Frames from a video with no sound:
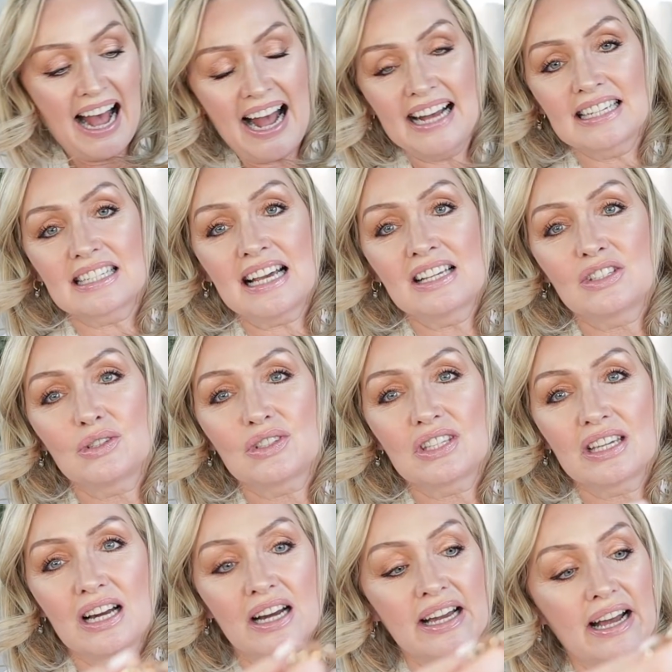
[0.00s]
And as you
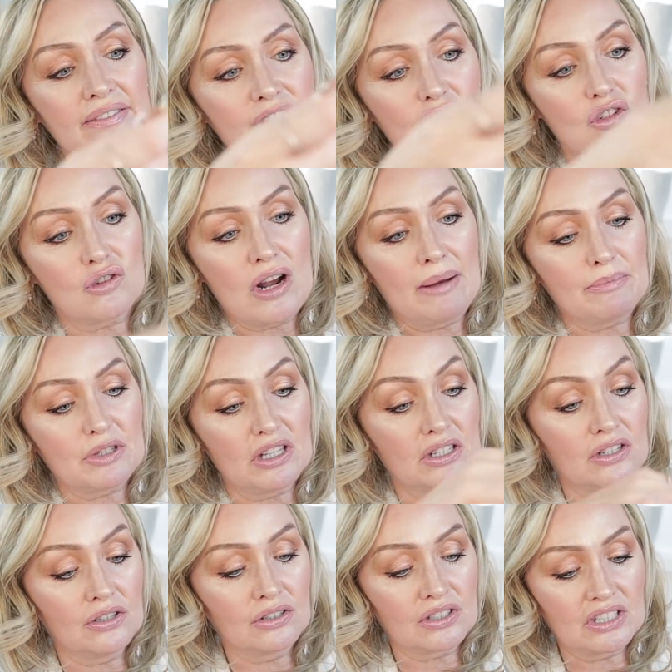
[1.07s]
see, I have the straps
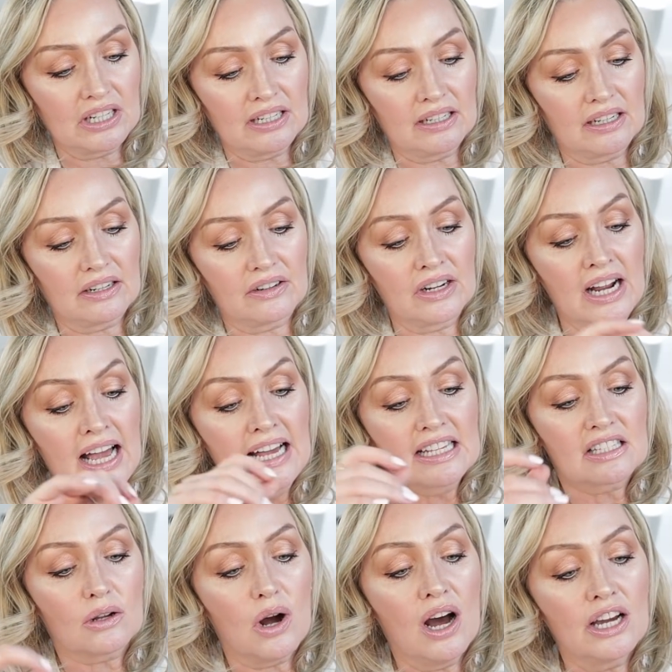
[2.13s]
tucked in here.
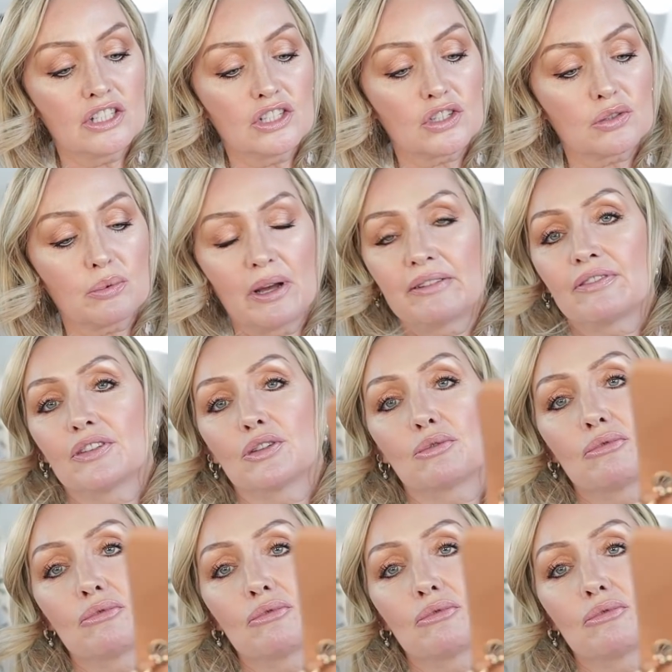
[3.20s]
So I just went for the